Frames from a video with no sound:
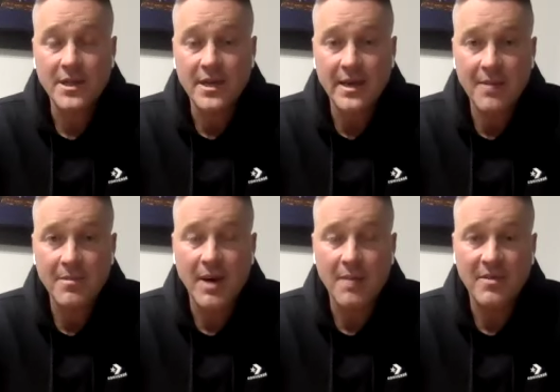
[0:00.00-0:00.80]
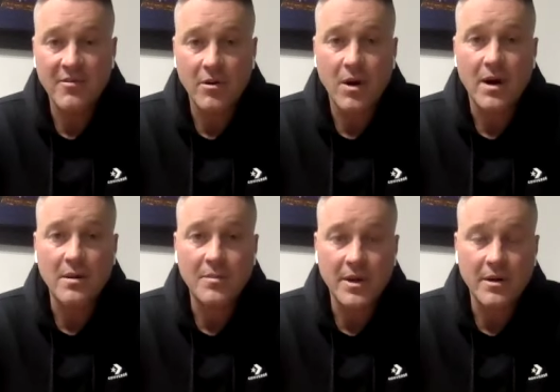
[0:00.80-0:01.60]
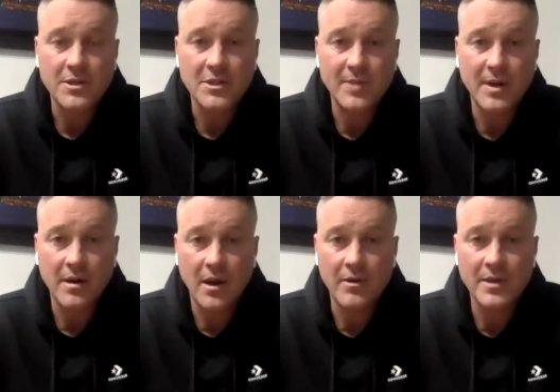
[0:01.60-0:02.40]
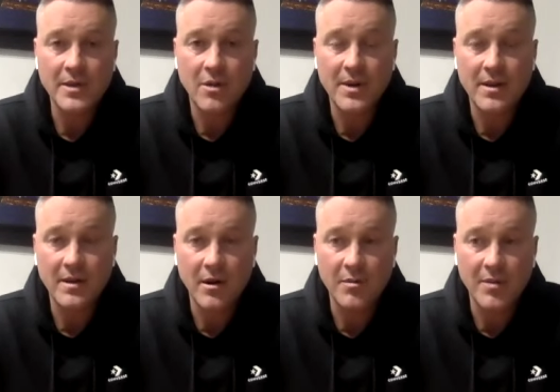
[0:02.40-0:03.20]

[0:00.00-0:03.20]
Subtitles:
you can keep him happy for a while, because he's been on loan, he's not been at the club,